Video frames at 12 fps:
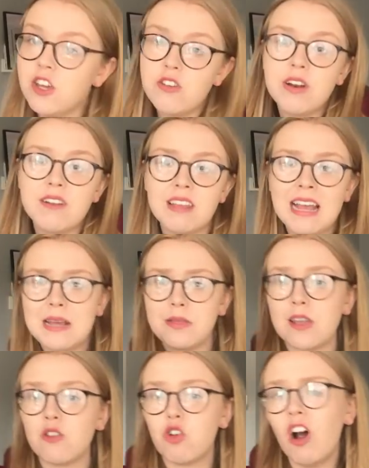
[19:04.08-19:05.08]
You can say
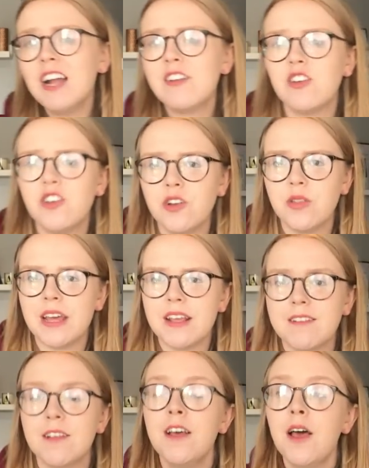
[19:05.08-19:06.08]
they tried to do
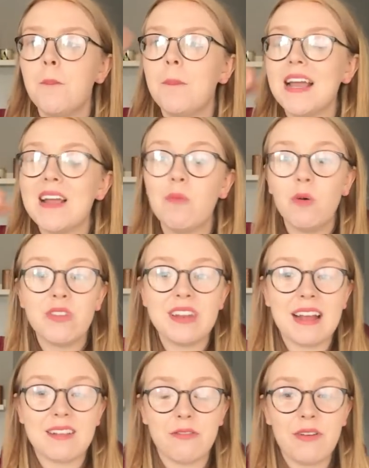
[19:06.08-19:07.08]
this, but it
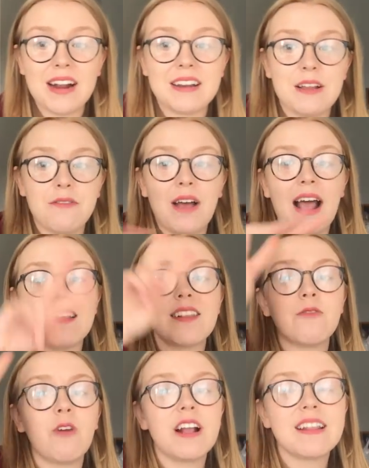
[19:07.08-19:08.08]
wasn't as effective as
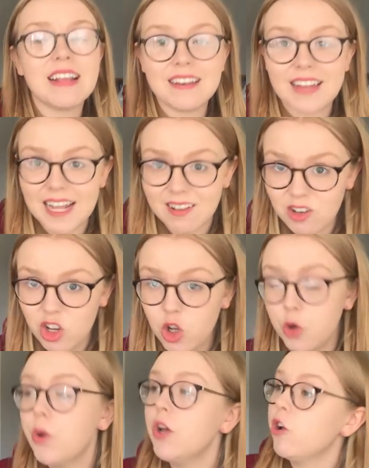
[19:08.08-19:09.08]
the writer in text
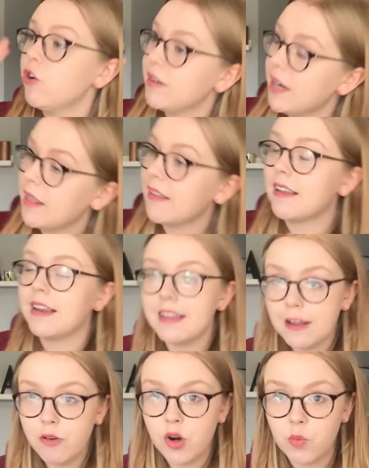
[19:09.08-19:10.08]
2 who did this in a
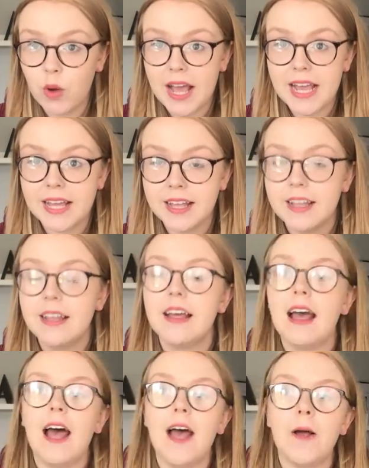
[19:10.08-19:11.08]
different way.
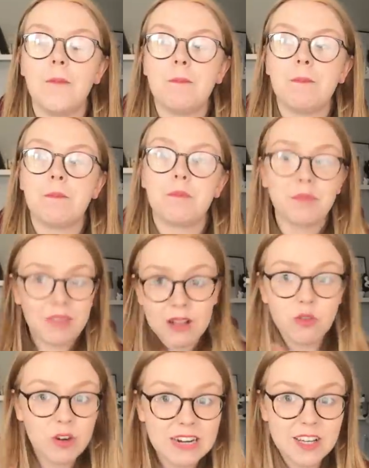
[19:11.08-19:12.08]

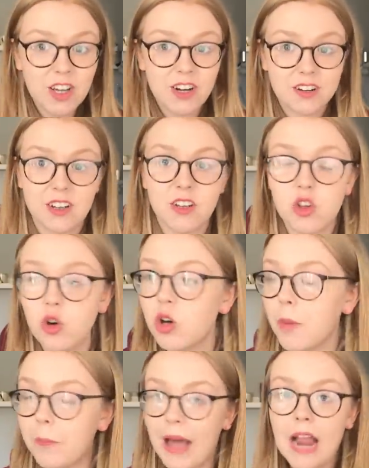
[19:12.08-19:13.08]
That's really good, because you're
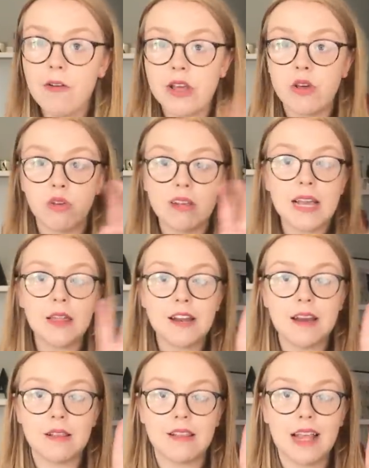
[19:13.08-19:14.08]
comparing, you're saying they
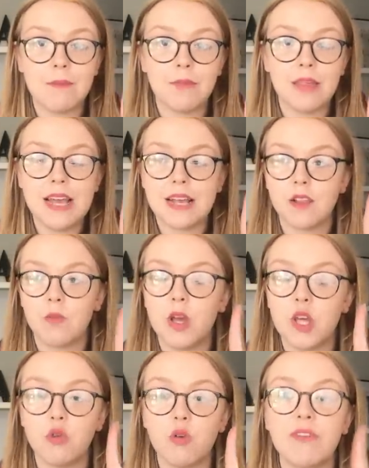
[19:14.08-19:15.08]
did the same things,
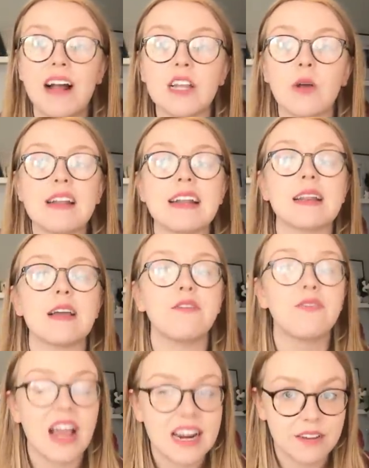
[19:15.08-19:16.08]
but you're evaluating the
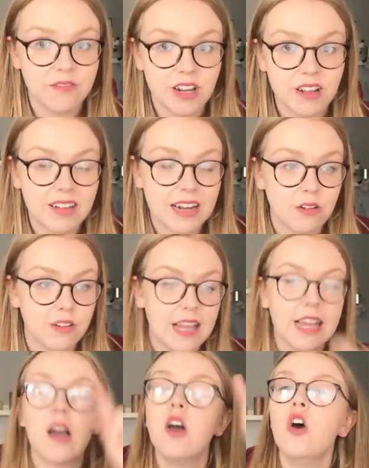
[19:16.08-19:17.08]
effectiveness, and you're
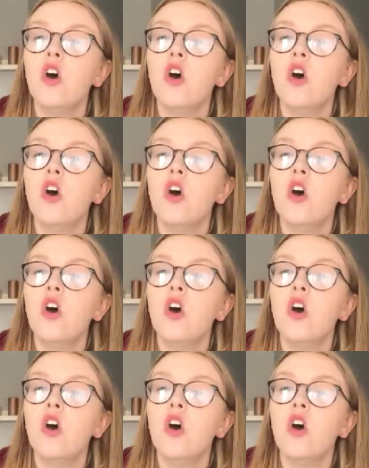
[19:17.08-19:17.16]
saying